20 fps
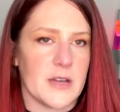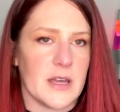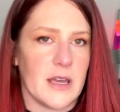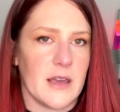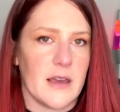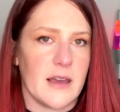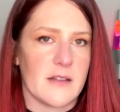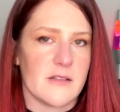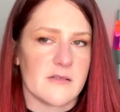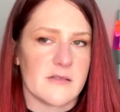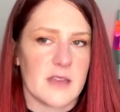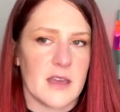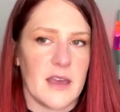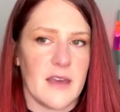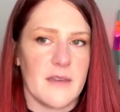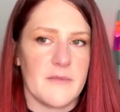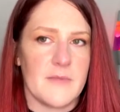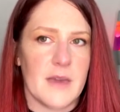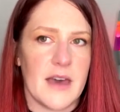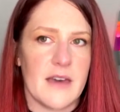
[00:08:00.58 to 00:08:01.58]
I don't think
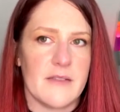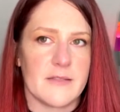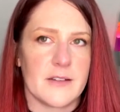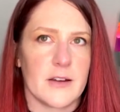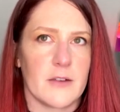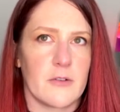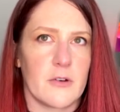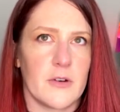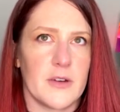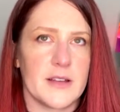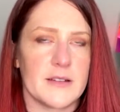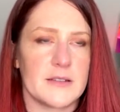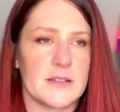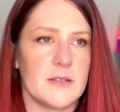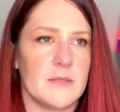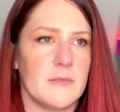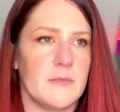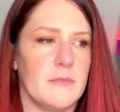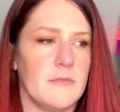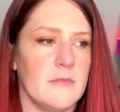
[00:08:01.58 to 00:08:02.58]
I'm ever going
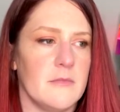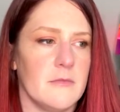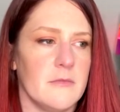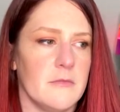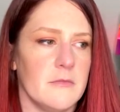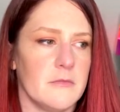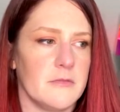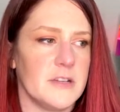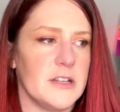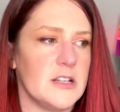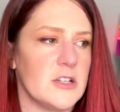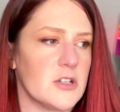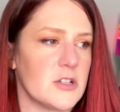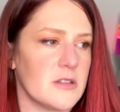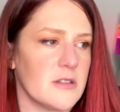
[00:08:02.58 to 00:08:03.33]
to reach